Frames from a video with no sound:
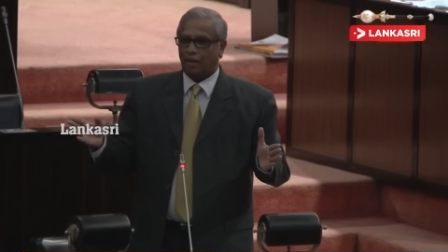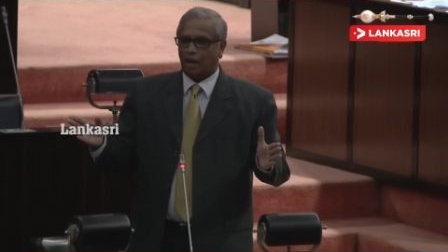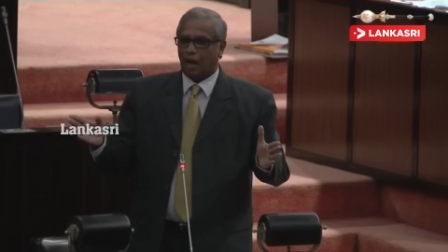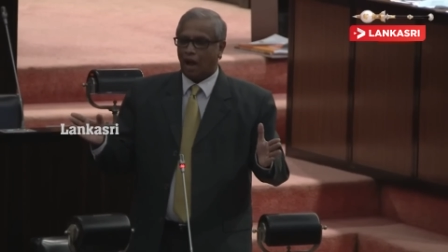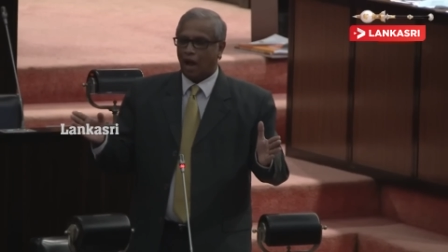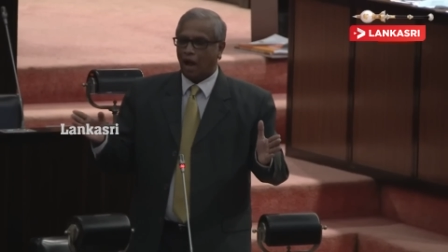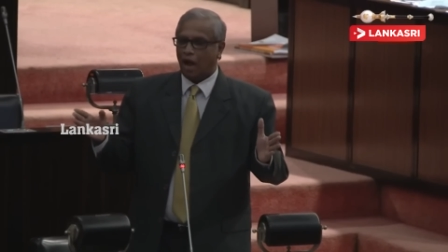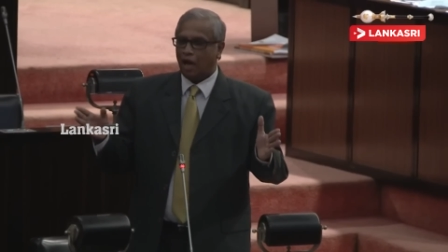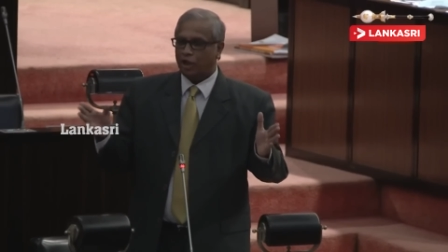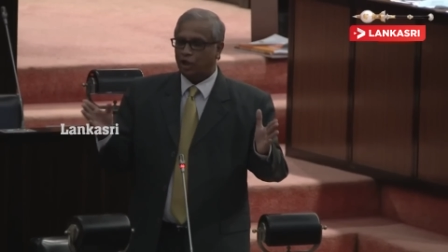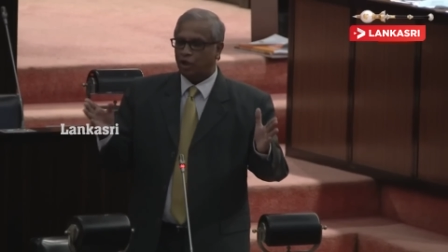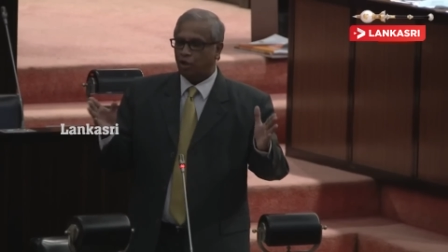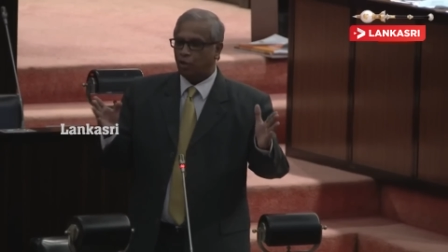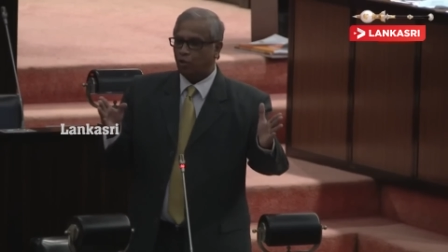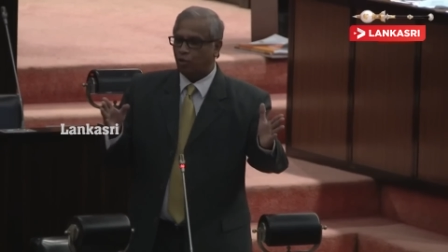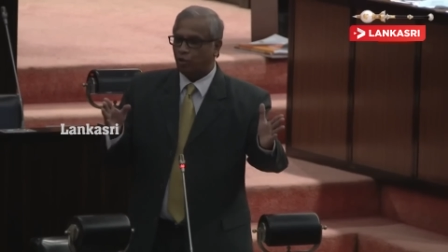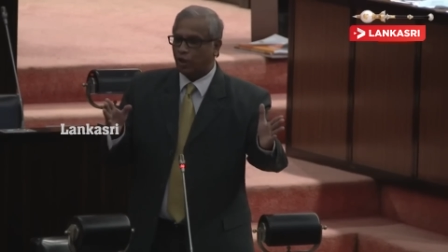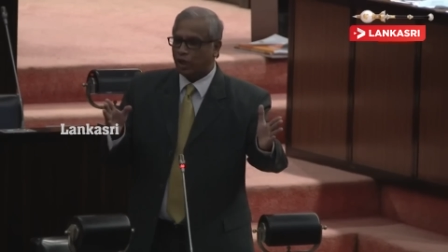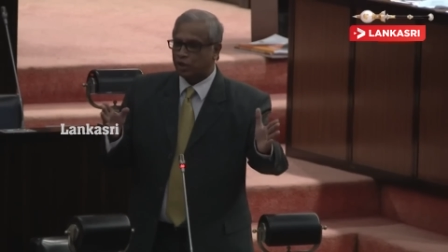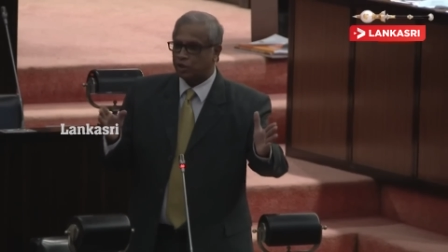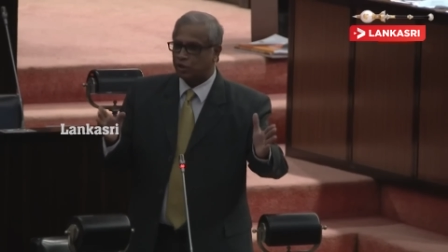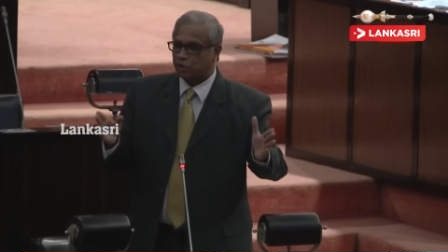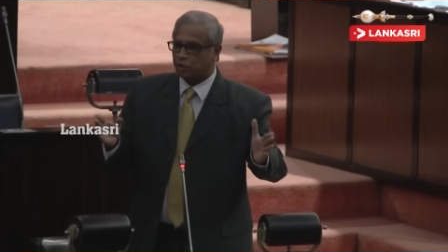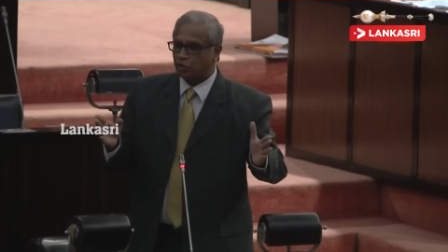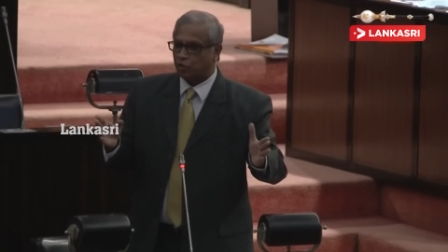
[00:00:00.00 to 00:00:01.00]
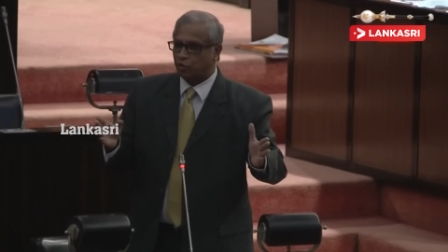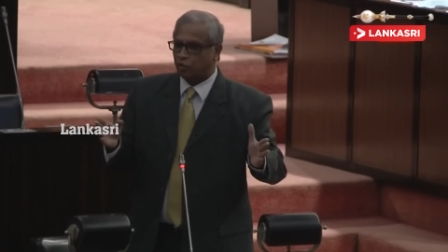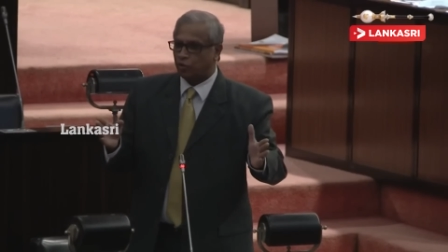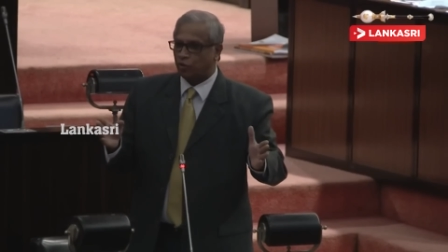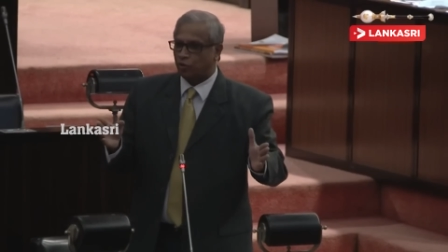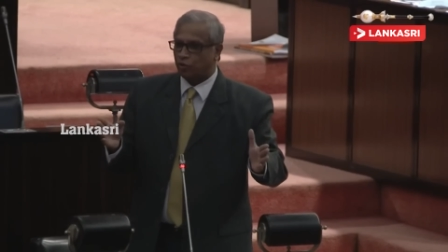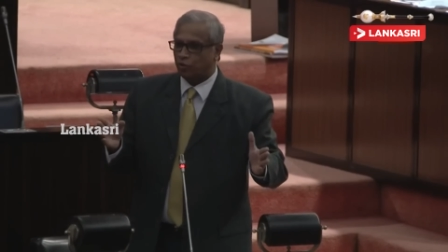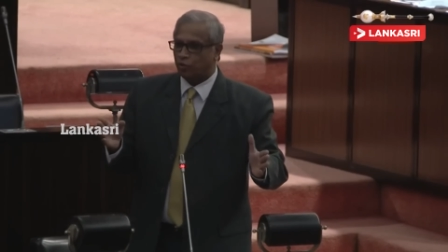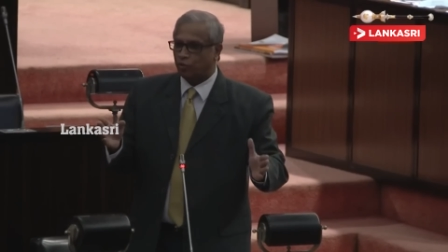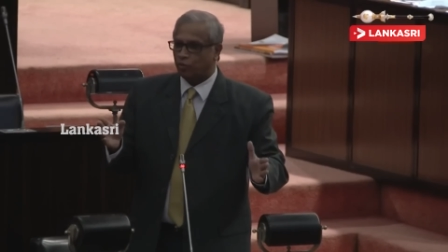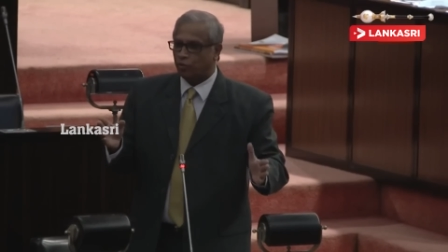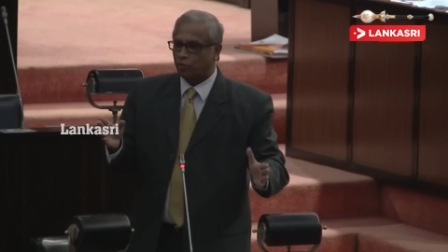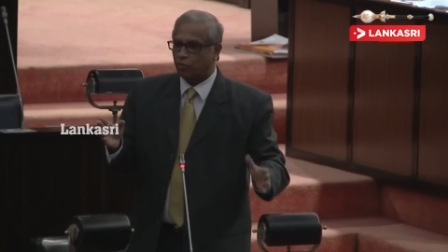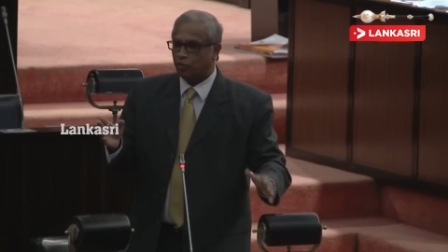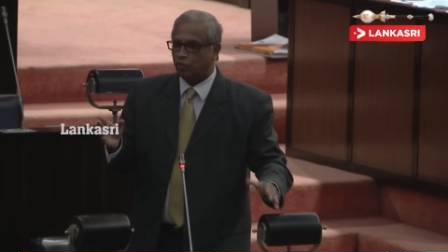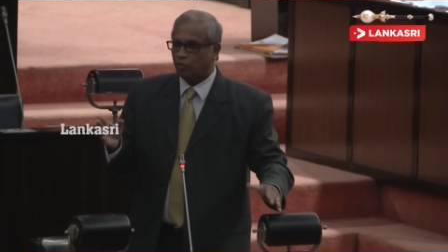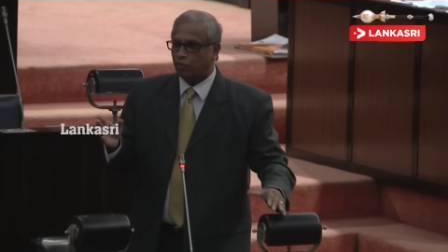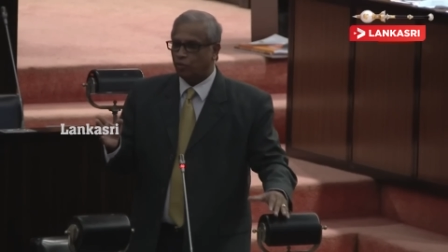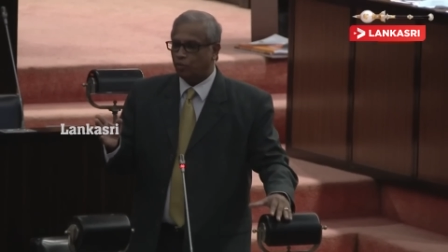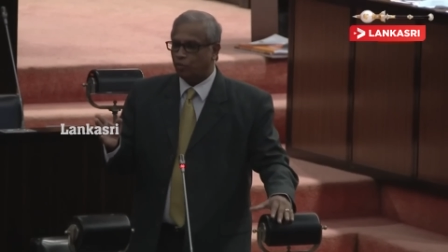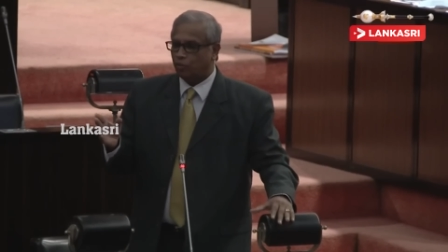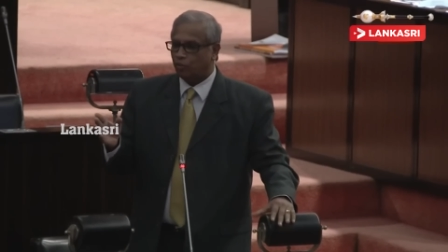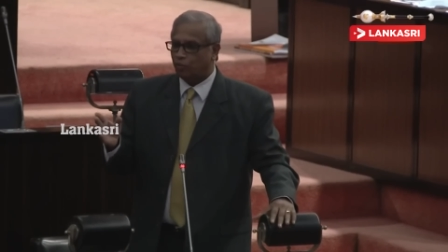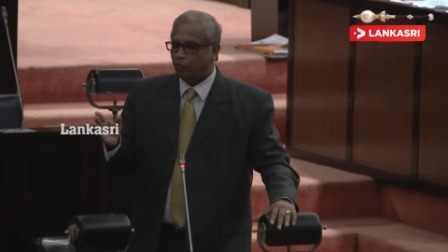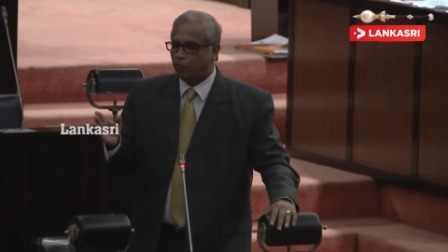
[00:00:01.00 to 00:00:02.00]
argue as to
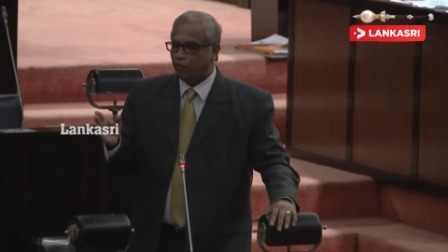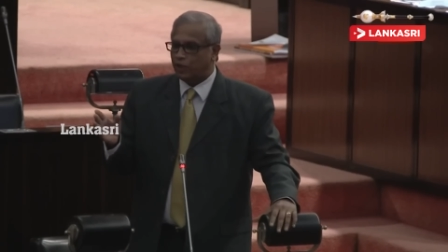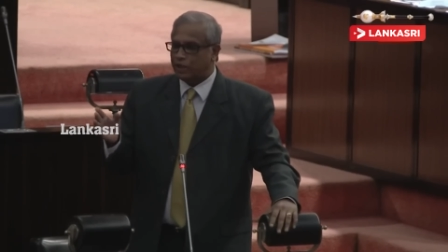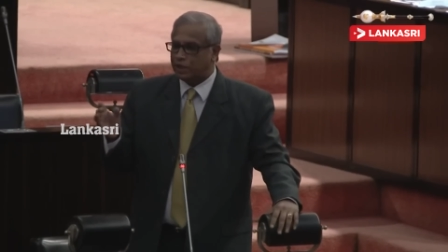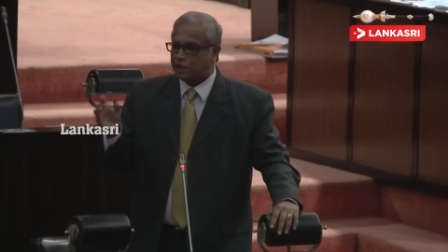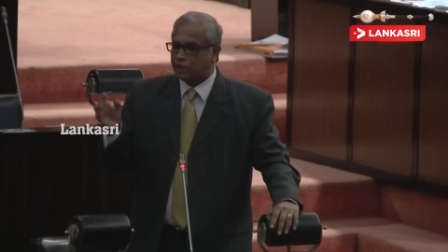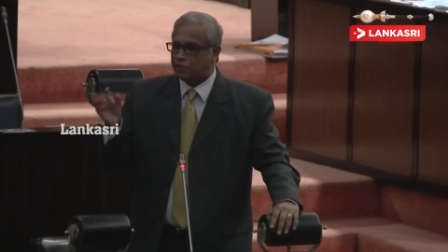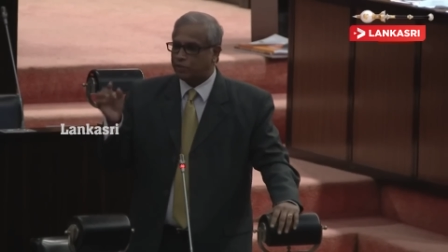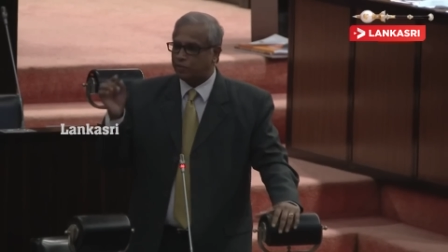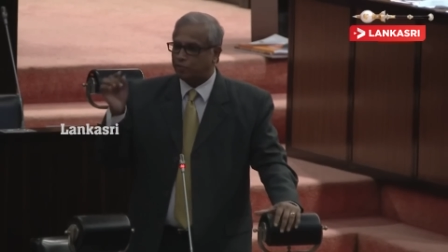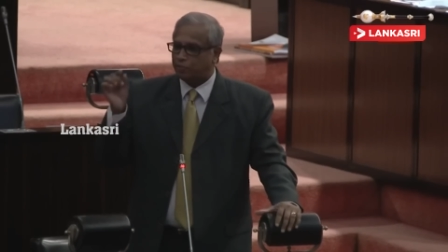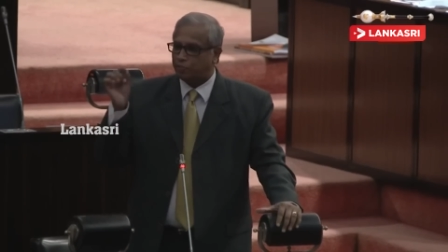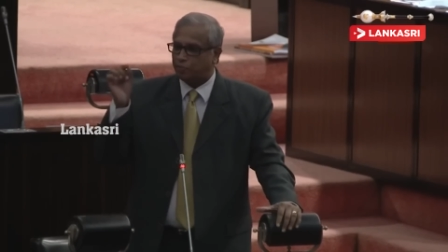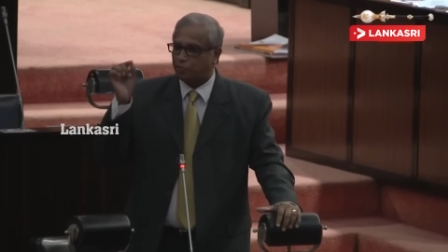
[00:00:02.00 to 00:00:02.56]
which